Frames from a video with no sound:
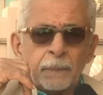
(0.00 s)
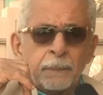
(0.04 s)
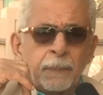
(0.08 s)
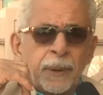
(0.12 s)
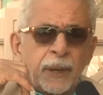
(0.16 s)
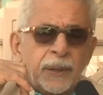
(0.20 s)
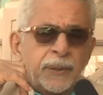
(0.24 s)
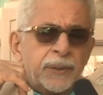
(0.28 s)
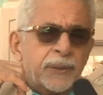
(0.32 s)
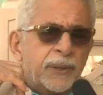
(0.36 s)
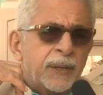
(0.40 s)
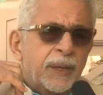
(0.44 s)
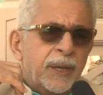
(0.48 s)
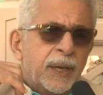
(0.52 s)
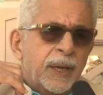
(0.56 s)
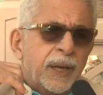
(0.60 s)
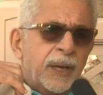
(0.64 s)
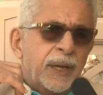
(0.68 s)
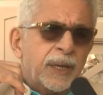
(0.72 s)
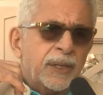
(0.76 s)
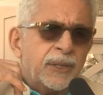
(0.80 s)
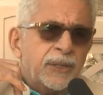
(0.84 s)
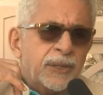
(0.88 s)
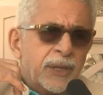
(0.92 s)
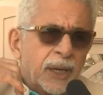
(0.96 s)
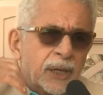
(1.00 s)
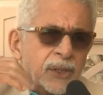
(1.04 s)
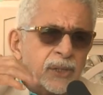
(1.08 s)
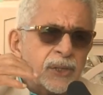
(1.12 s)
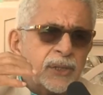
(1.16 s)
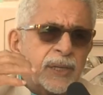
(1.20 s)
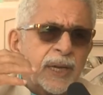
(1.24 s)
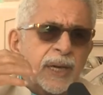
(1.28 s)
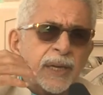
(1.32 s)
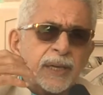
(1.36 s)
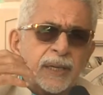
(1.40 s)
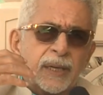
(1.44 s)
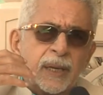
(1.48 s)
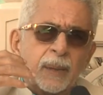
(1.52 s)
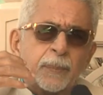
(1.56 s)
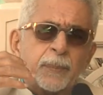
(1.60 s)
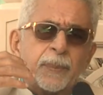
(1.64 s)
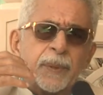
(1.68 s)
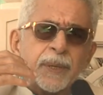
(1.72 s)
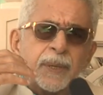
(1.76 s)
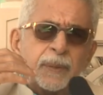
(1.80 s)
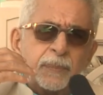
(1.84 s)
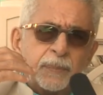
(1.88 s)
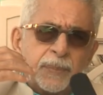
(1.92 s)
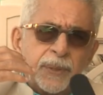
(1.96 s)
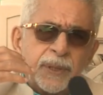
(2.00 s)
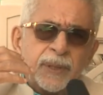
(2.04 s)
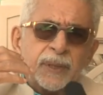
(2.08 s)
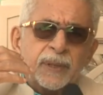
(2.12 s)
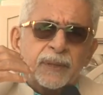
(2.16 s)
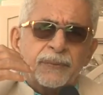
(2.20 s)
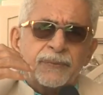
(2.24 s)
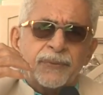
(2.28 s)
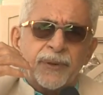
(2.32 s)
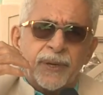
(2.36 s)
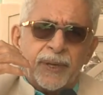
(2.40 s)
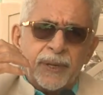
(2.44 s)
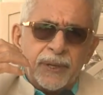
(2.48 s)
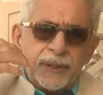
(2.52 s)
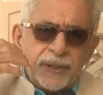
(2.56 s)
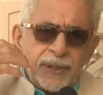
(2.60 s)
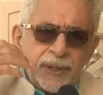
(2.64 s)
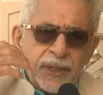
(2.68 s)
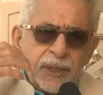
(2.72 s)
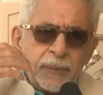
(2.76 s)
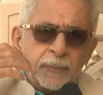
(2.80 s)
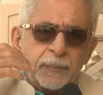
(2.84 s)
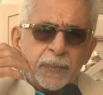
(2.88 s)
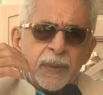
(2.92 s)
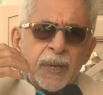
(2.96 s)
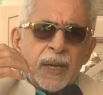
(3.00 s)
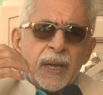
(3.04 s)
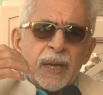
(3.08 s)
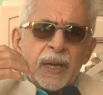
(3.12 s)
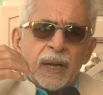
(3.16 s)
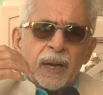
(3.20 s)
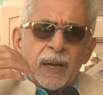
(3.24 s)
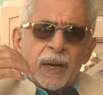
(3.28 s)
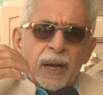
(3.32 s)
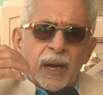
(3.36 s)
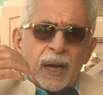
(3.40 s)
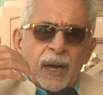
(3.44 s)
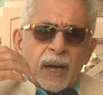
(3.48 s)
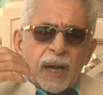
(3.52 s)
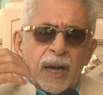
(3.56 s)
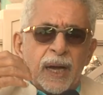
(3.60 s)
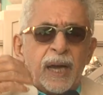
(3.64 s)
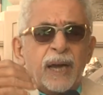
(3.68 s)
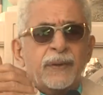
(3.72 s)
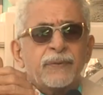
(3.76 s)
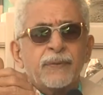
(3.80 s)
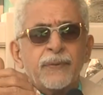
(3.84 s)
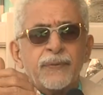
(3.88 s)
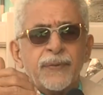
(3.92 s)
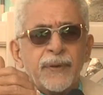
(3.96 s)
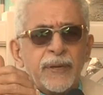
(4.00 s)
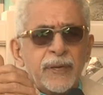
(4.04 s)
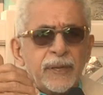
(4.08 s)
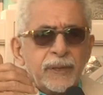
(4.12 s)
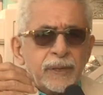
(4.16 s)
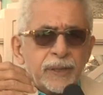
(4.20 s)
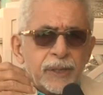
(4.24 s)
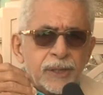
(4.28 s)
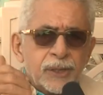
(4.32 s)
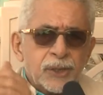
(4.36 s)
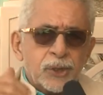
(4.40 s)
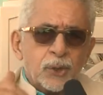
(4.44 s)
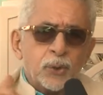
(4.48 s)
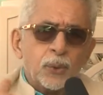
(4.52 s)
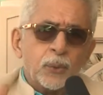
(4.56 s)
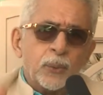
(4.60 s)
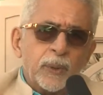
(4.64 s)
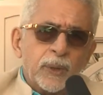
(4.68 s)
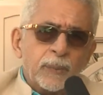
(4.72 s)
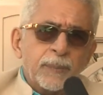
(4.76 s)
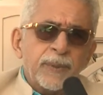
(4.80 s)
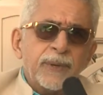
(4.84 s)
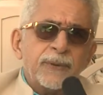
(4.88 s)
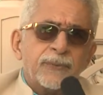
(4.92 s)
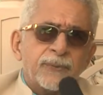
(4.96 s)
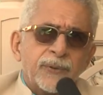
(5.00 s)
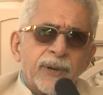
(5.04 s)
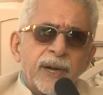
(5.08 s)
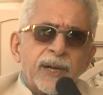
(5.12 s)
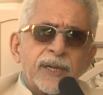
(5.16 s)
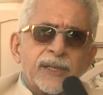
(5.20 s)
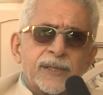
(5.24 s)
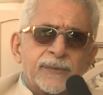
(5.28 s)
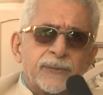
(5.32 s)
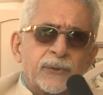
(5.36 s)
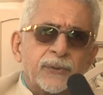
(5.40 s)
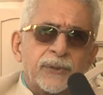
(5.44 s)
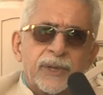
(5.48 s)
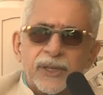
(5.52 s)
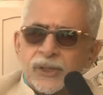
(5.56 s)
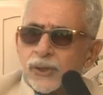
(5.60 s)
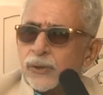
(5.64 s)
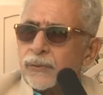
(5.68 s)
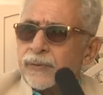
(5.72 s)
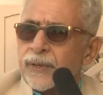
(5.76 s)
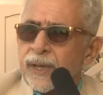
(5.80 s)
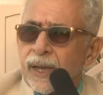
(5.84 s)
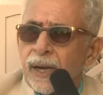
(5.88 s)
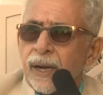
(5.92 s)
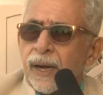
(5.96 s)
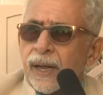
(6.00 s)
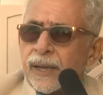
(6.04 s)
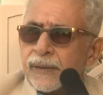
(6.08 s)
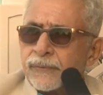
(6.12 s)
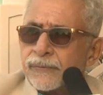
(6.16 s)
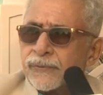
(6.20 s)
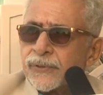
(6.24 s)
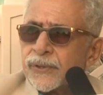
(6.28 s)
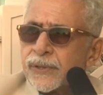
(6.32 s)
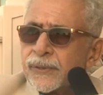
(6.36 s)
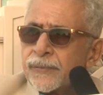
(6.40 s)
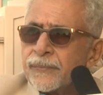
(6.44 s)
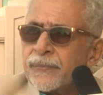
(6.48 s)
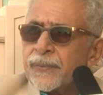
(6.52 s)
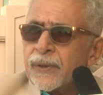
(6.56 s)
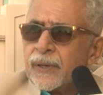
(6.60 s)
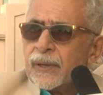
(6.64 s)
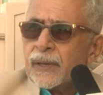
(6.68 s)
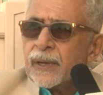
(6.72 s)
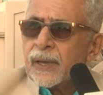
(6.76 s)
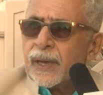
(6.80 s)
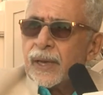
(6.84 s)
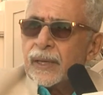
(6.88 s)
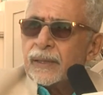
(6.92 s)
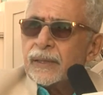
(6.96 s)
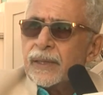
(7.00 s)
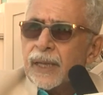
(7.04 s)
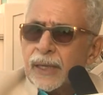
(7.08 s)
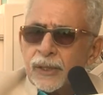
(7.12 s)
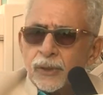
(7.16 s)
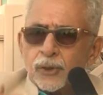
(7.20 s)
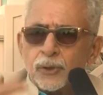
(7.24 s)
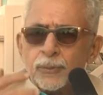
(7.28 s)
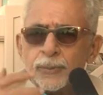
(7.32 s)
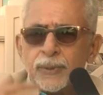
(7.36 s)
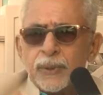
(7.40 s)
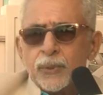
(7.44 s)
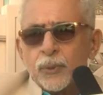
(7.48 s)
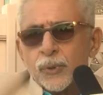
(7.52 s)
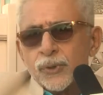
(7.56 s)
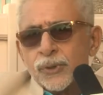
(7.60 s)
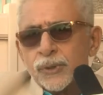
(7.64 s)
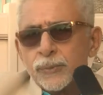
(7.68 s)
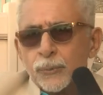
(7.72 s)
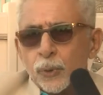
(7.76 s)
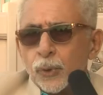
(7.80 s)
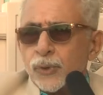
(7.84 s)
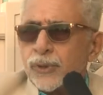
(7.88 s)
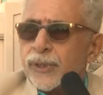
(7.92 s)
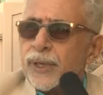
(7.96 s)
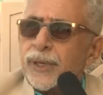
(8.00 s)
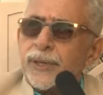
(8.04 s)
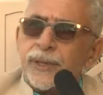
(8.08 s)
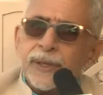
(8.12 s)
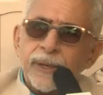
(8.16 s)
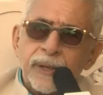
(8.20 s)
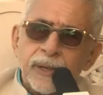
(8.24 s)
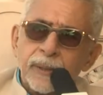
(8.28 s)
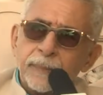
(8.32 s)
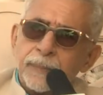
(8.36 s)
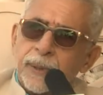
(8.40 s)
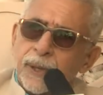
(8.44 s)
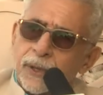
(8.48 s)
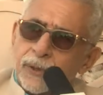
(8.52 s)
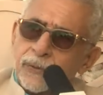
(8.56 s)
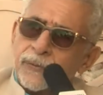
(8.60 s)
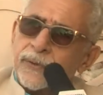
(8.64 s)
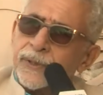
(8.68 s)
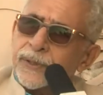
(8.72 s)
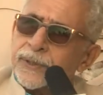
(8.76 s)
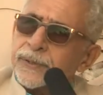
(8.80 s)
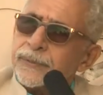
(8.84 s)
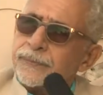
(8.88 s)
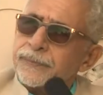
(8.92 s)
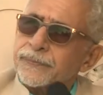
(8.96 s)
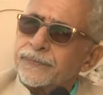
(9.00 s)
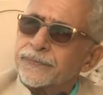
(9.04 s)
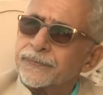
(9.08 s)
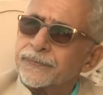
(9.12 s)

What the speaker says: But it does end up in being a very deep... I have a feeling these two will be friends for the rest of their lives. And that to me was the most endearing part of it.